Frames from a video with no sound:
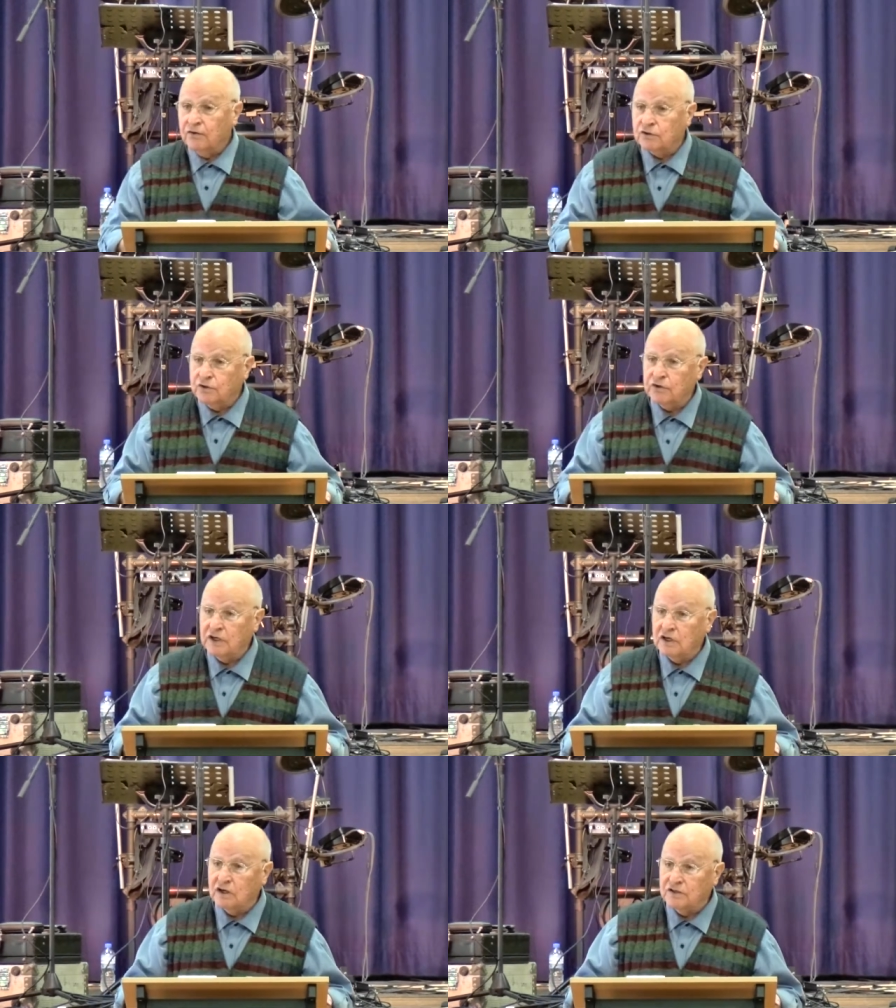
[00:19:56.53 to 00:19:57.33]
for
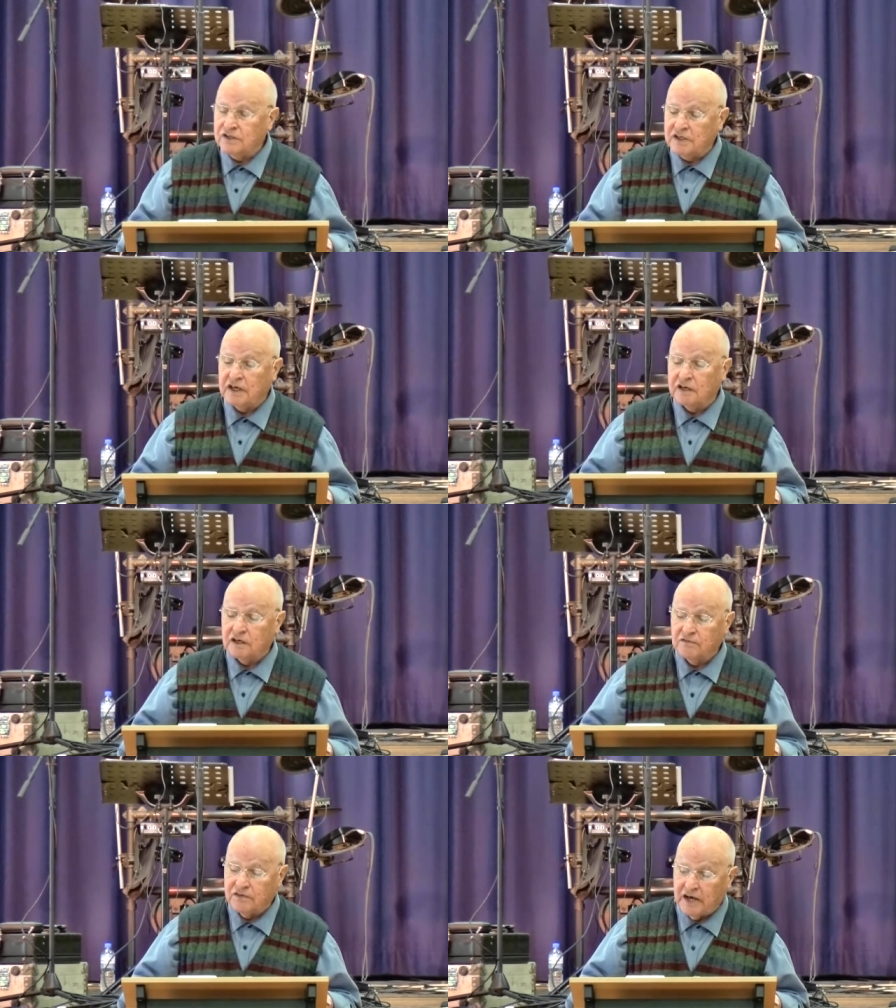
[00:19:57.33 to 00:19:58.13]
three
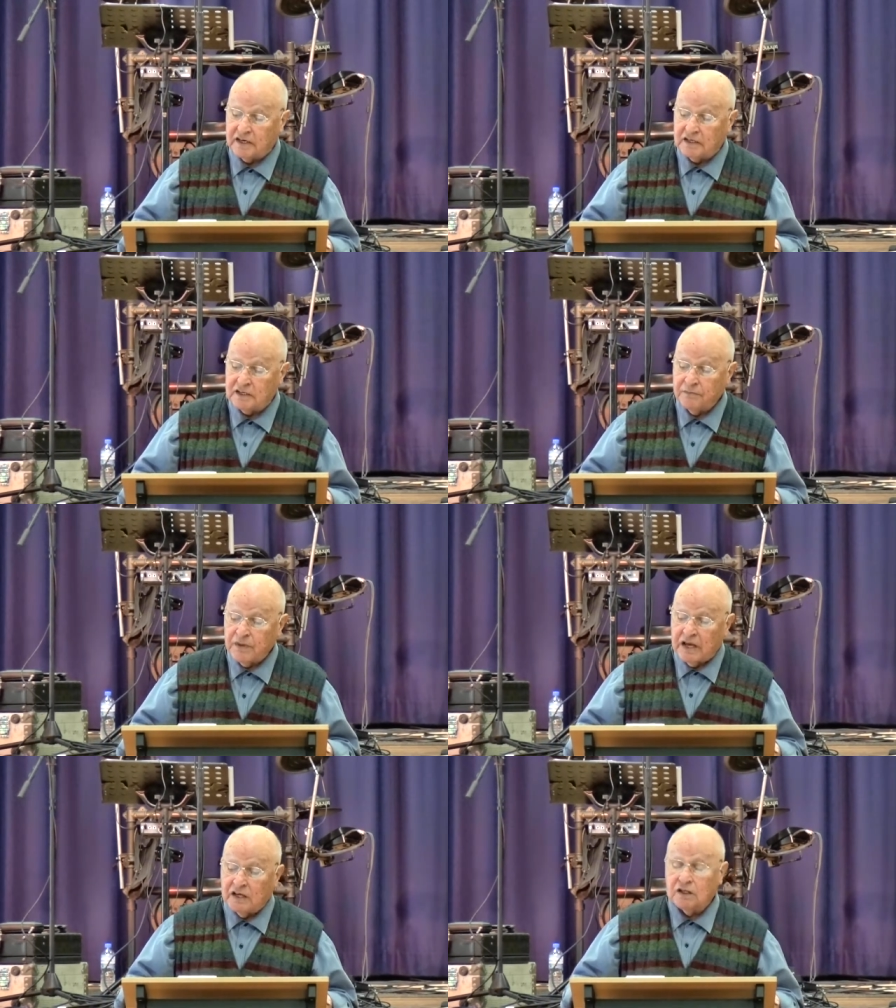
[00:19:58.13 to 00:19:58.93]
consecutive nights
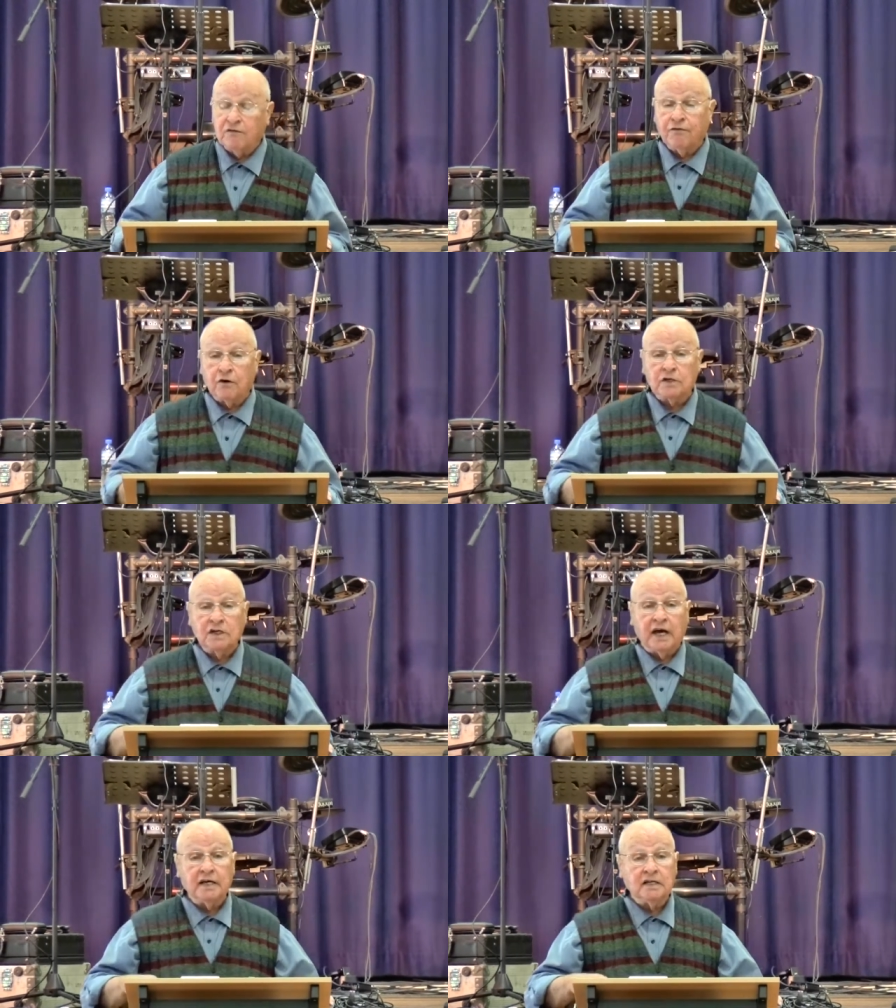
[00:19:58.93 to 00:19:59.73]
the fourth
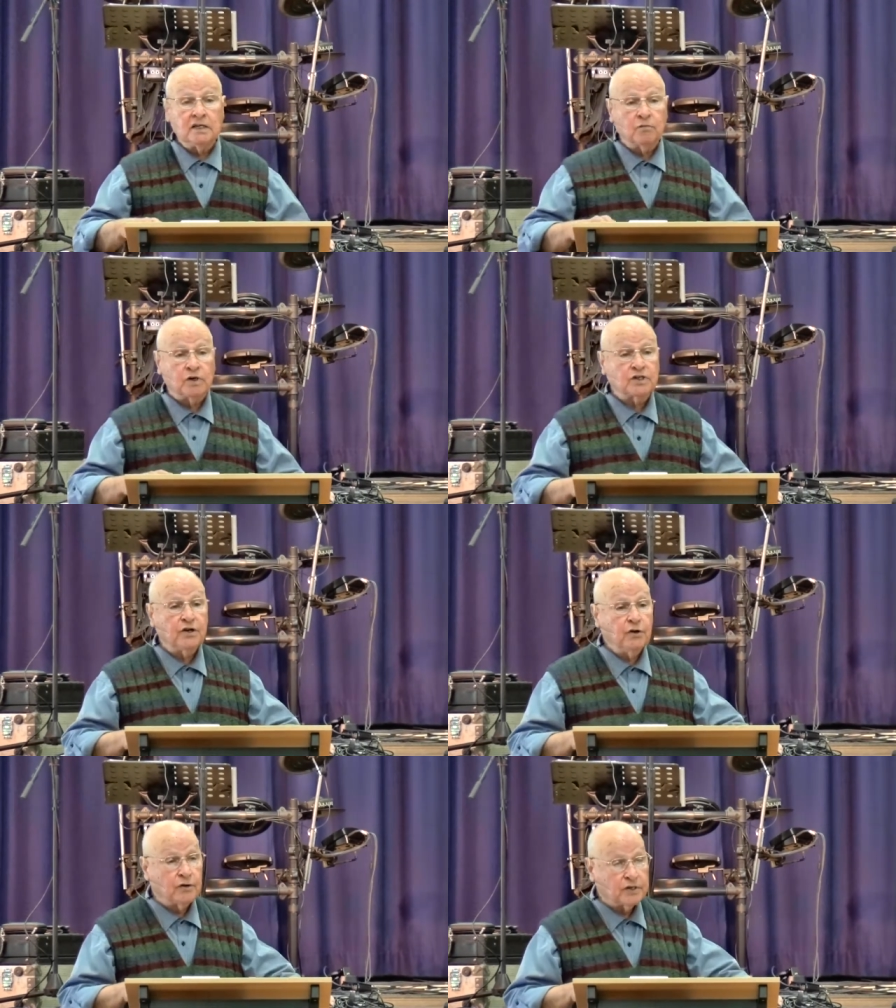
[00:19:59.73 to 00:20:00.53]
night there was a
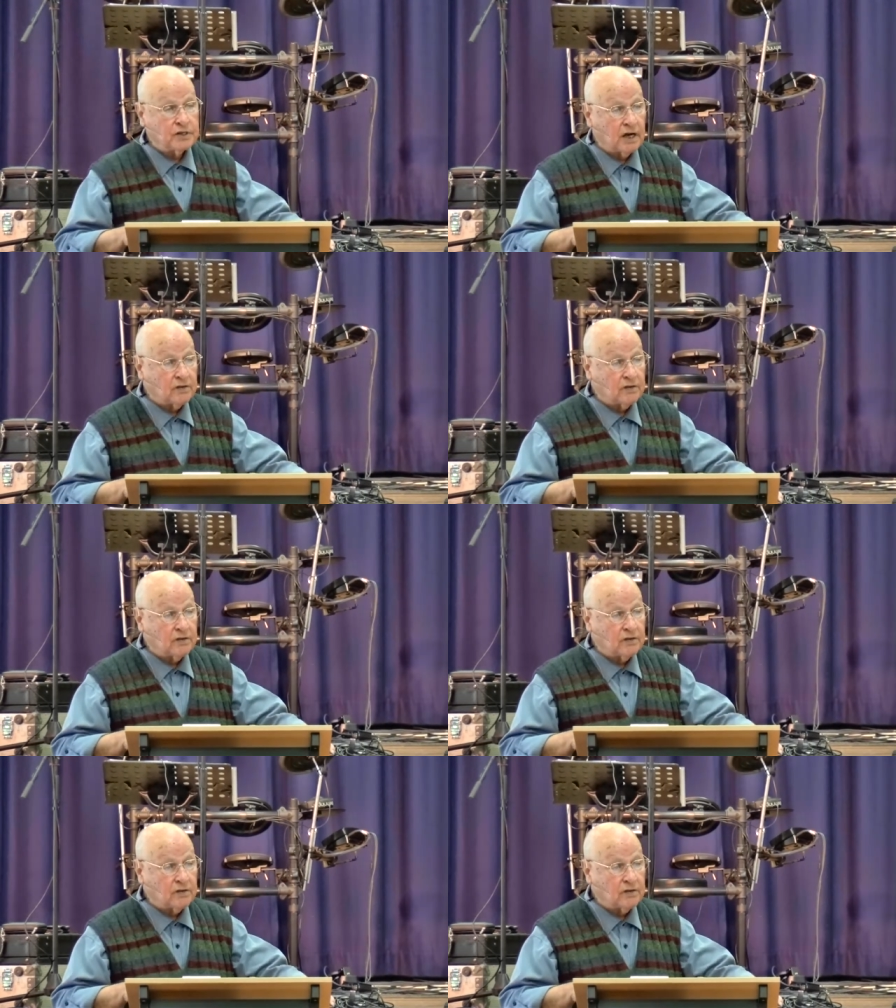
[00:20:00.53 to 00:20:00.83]
noise